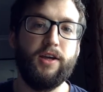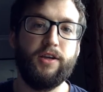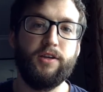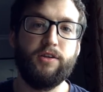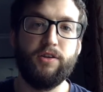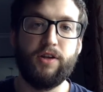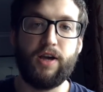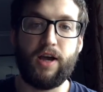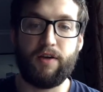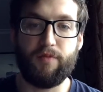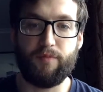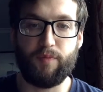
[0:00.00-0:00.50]

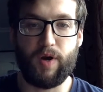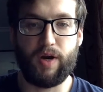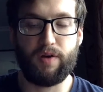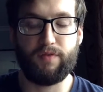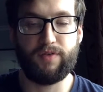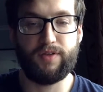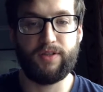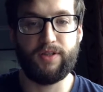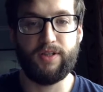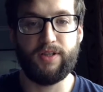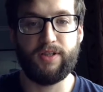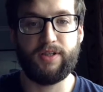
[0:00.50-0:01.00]
Gonna have
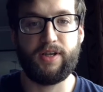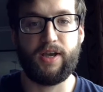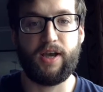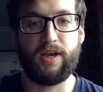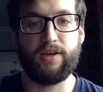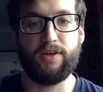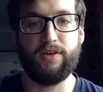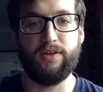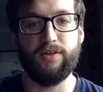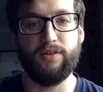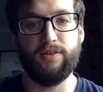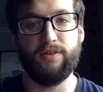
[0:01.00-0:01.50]
breakfast in a
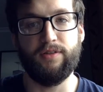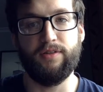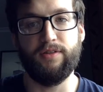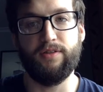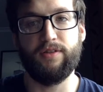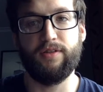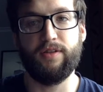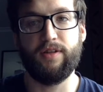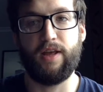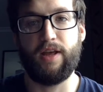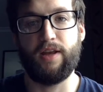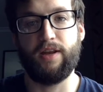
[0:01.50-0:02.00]

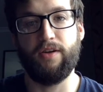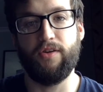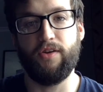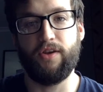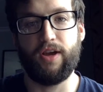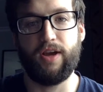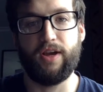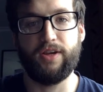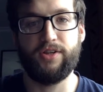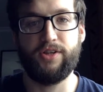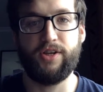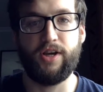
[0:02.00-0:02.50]
second, then gonna
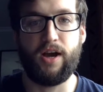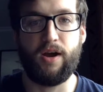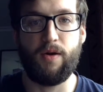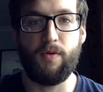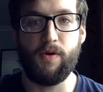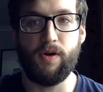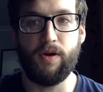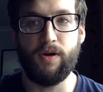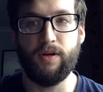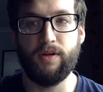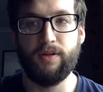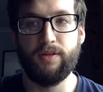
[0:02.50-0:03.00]
get a
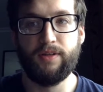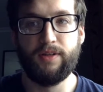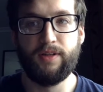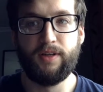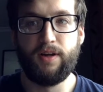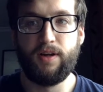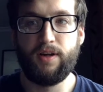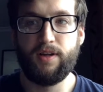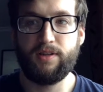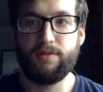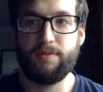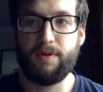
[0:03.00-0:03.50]
shower.
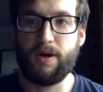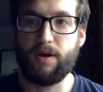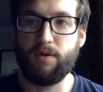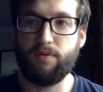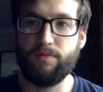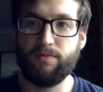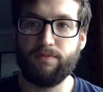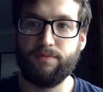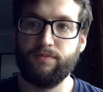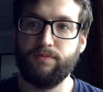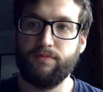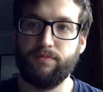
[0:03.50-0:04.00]
It's
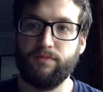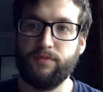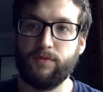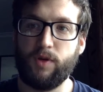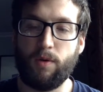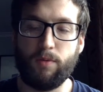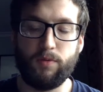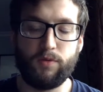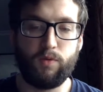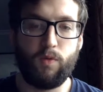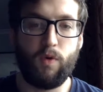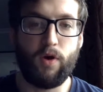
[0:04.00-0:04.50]
about
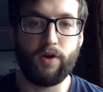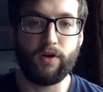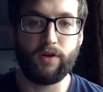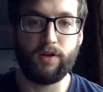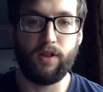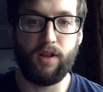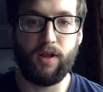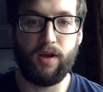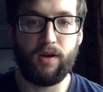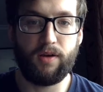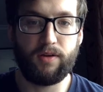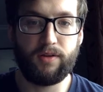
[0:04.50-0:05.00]
almost 1
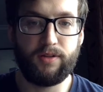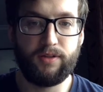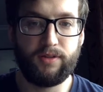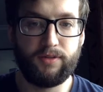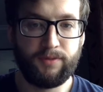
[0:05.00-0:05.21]
o'clock.